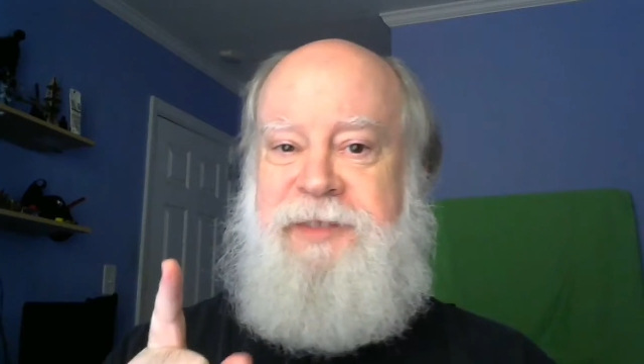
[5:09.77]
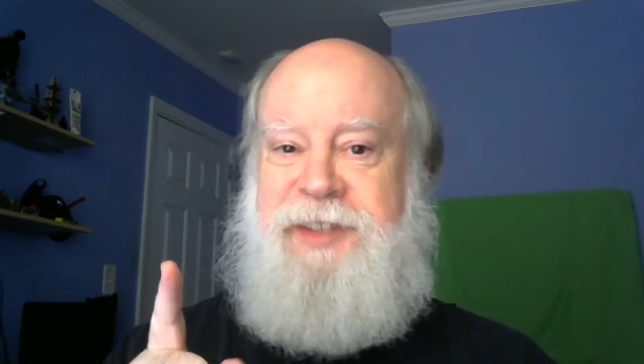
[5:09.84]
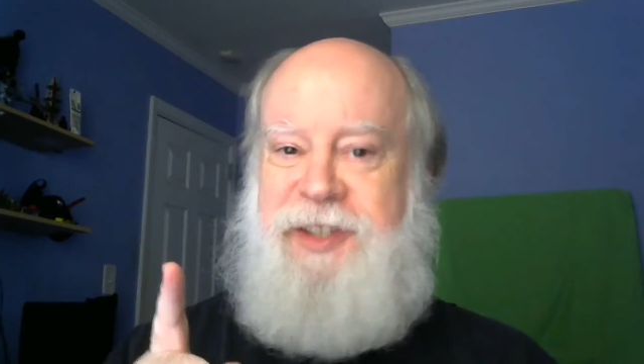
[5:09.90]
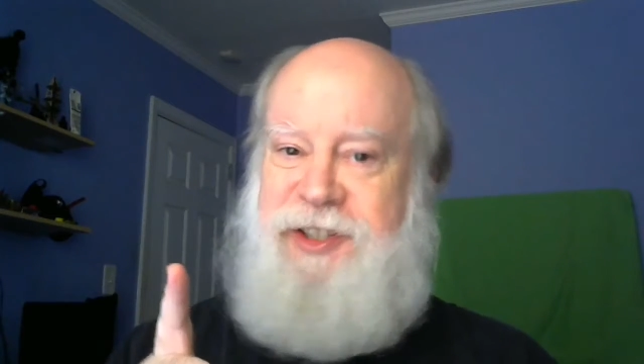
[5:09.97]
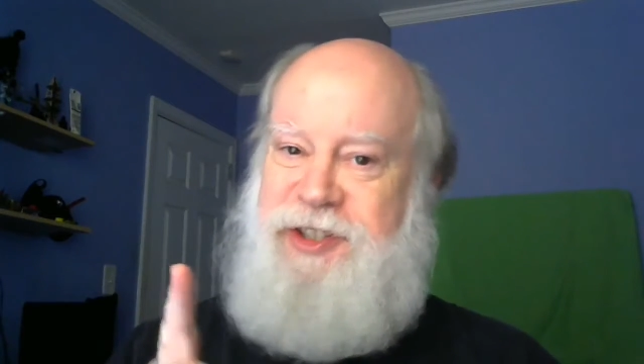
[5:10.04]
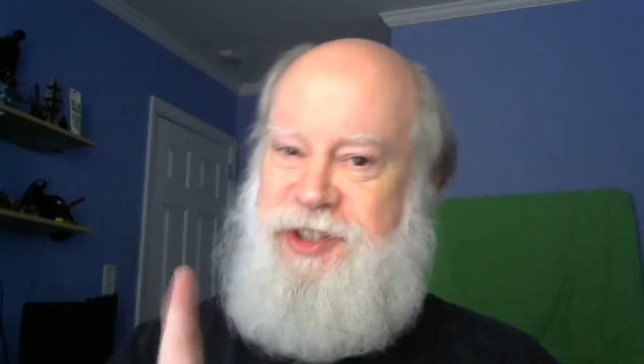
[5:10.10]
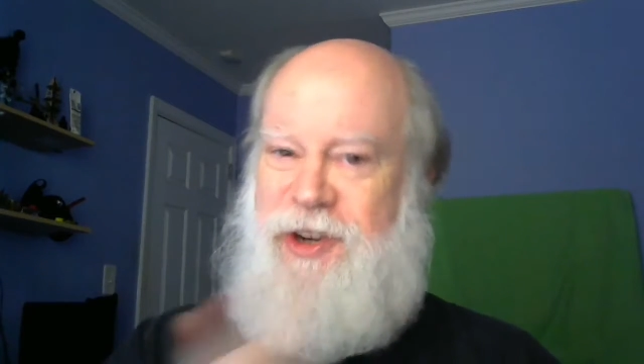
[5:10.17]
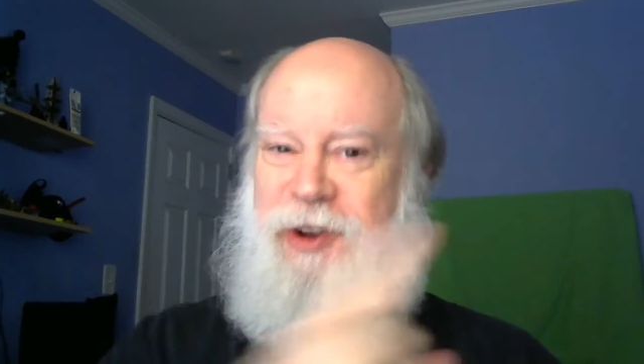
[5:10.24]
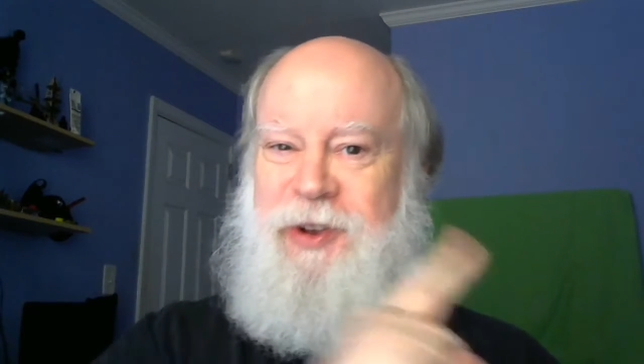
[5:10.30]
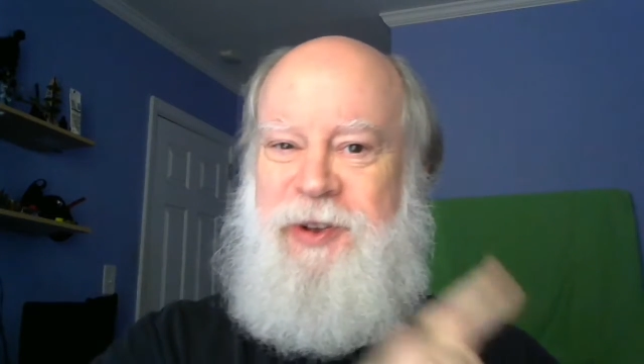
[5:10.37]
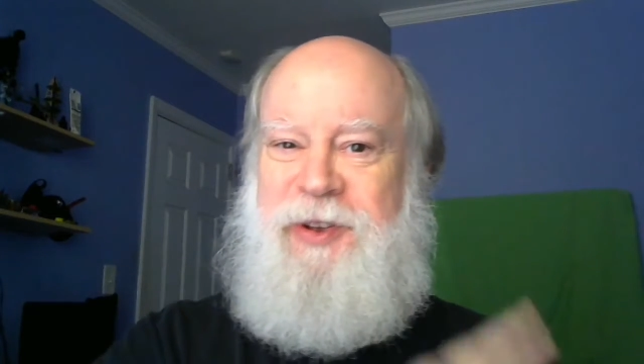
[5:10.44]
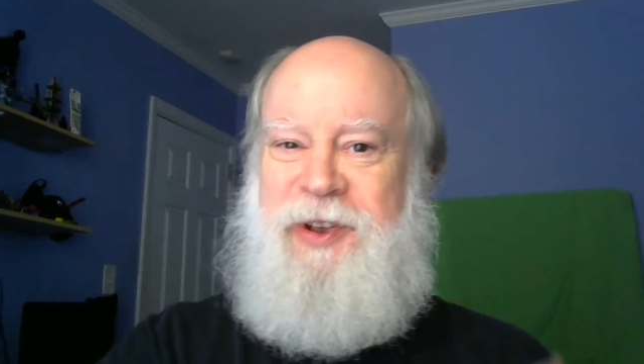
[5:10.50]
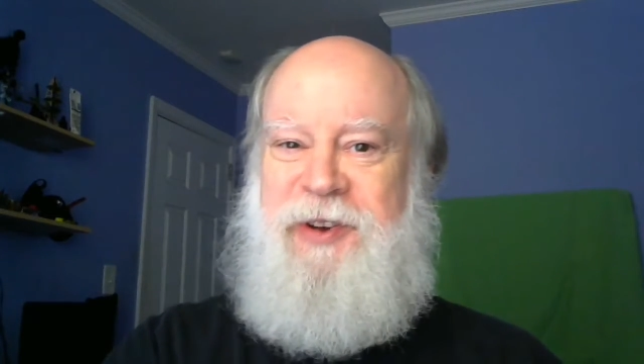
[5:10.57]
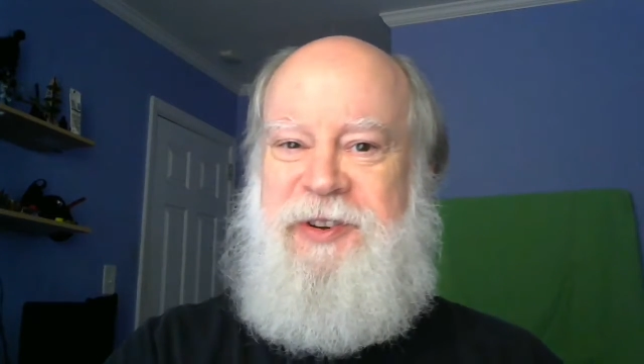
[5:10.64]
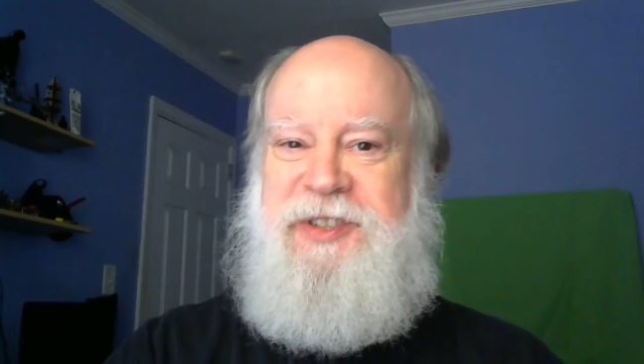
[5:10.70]
to show you
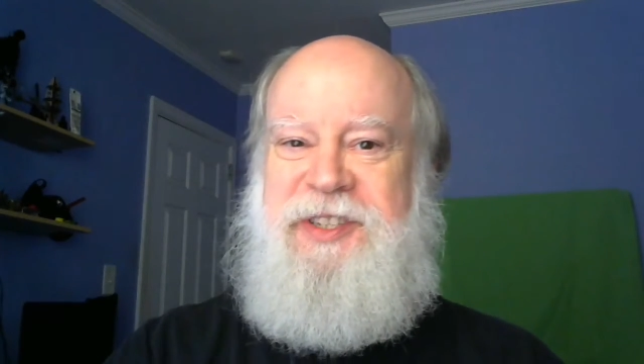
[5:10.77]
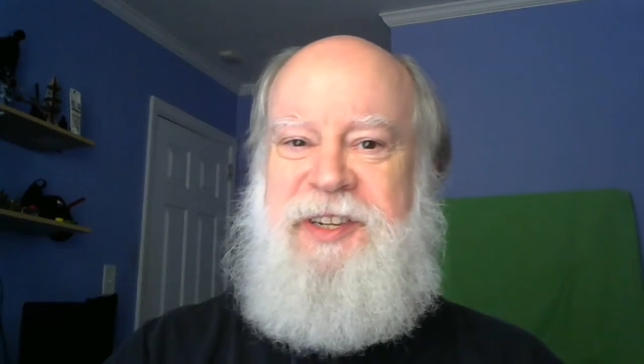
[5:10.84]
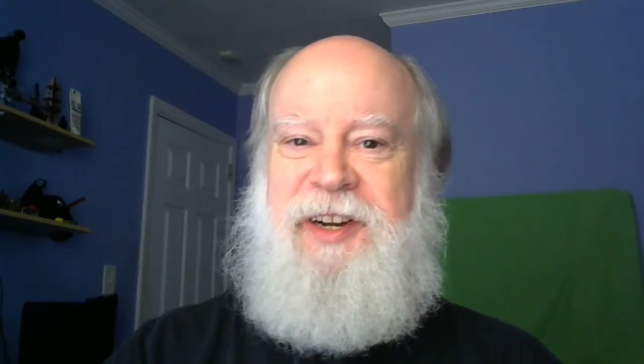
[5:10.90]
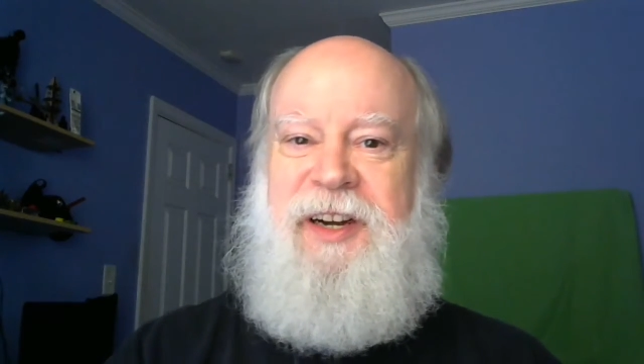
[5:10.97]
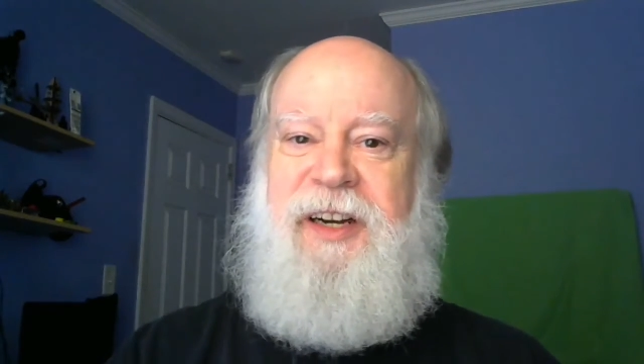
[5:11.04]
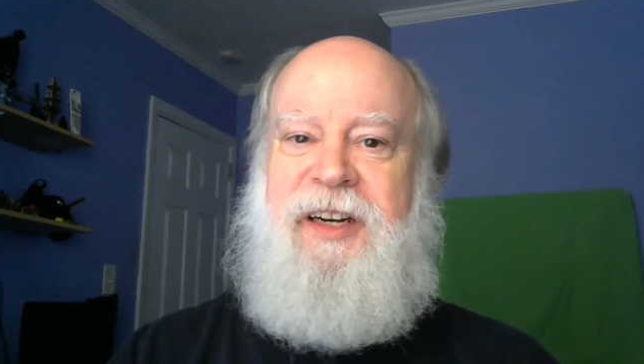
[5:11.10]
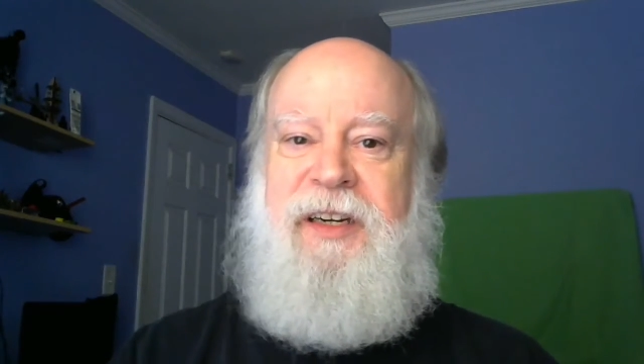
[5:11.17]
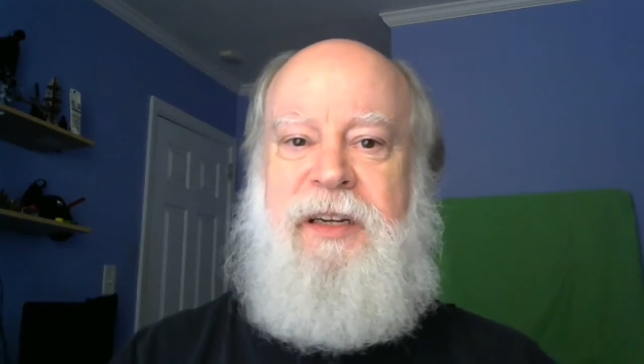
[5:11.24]
your star.